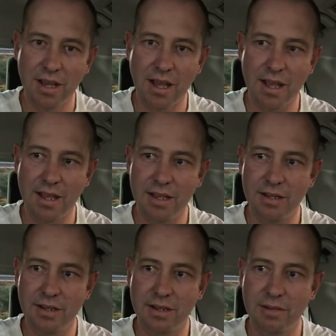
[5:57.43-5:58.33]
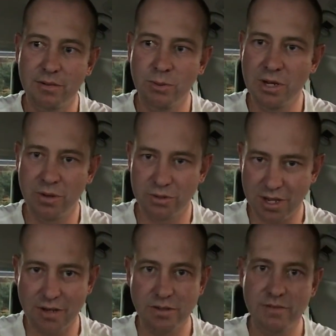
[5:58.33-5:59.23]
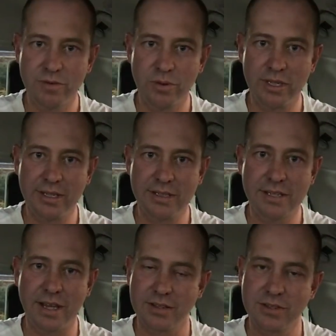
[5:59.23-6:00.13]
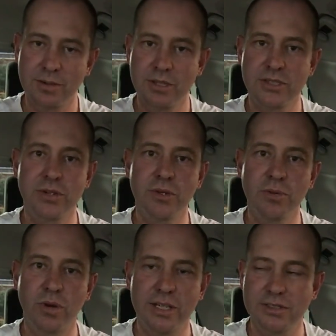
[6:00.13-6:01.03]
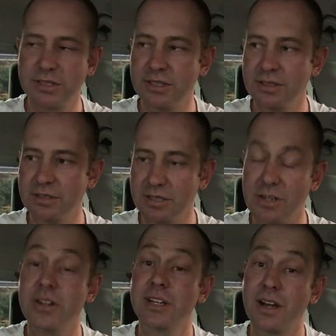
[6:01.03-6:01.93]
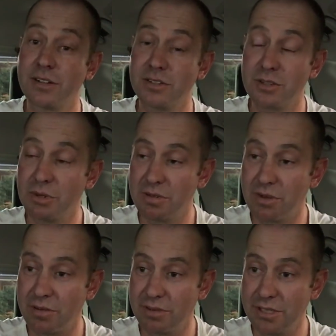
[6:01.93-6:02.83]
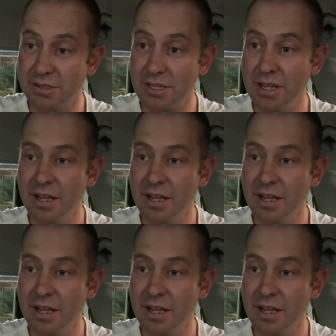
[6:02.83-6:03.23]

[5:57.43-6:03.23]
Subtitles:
and we know it's a 140 litre tank, so I'm going to tell you why you can only get 125 litres.